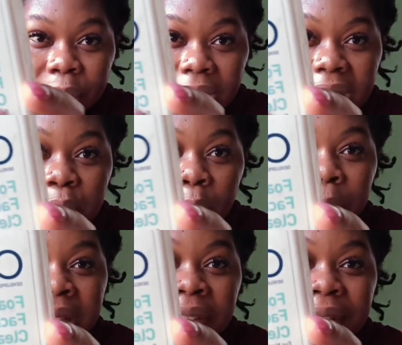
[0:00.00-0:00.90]
Okay, it
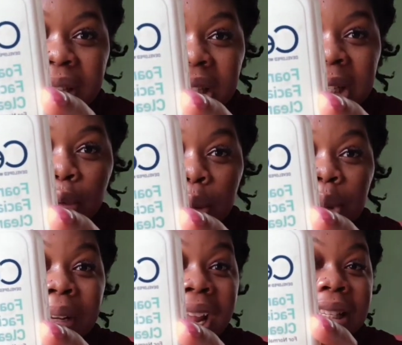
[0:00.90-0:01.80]
always gives you the
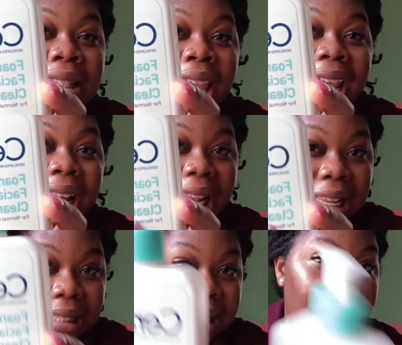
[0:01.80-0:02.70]
description that it is a
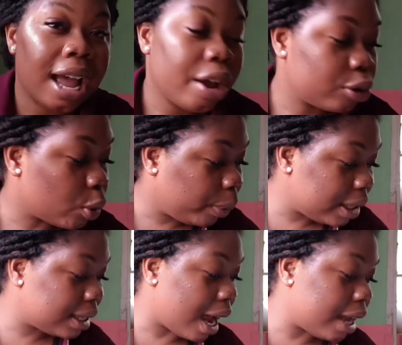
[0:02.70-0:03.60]
cleanser. So
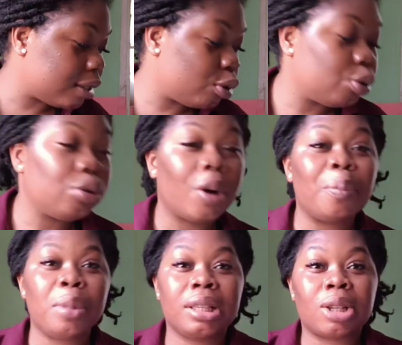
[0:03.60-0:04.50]
please guys, do
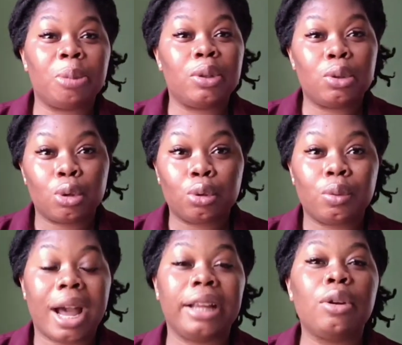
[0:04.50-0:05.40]
not mix up the
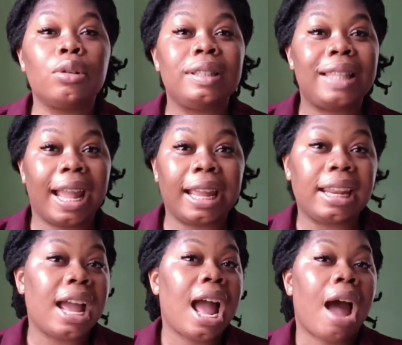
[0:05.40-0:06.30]
two. I know
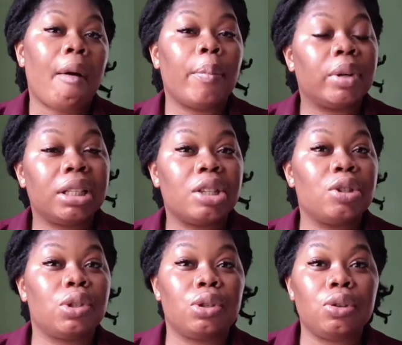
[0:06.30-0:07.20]
then our
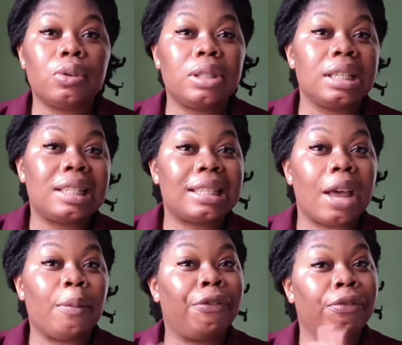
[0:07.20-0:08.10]
mothers used to use
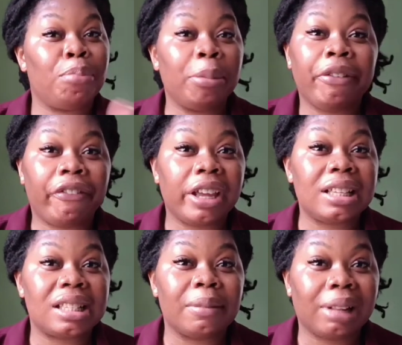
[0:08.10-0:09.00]
this baby
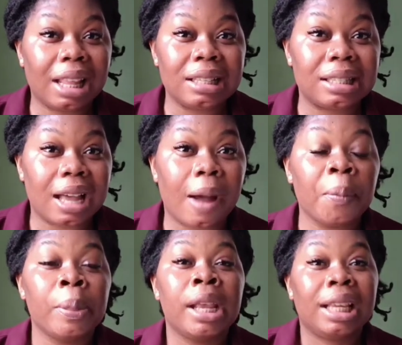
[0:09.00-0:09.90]
face cleanser.